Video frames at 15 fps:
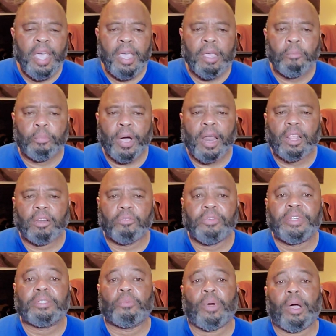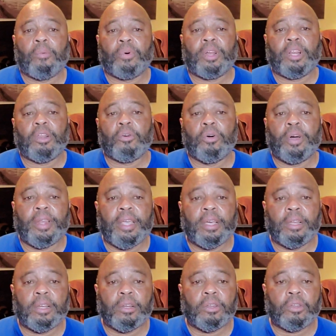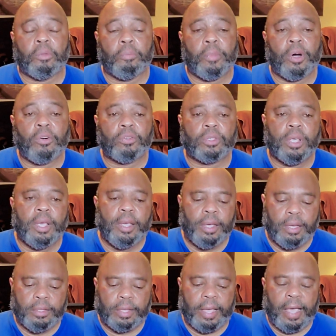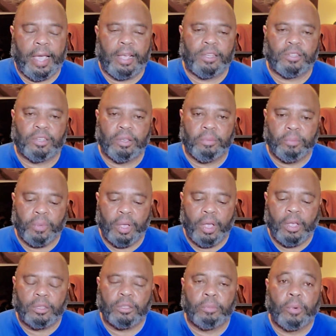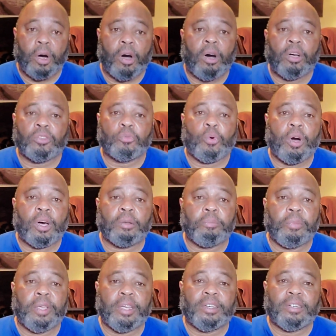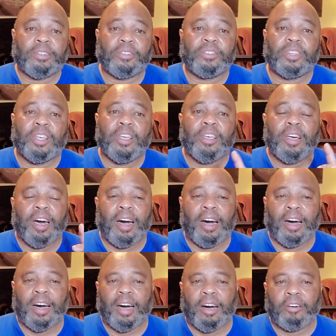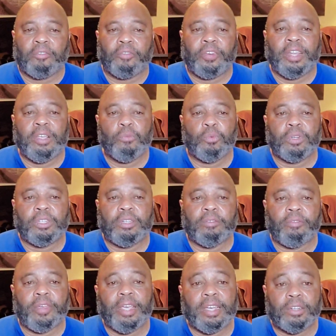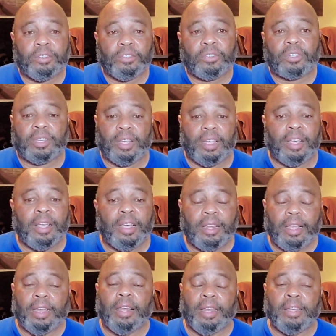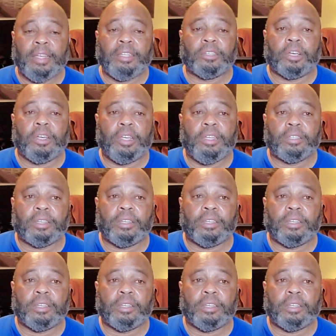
and part of the reason why I wanted to go there the most, is they had some Oswald Mills, Fleetwood Devilles, and he's a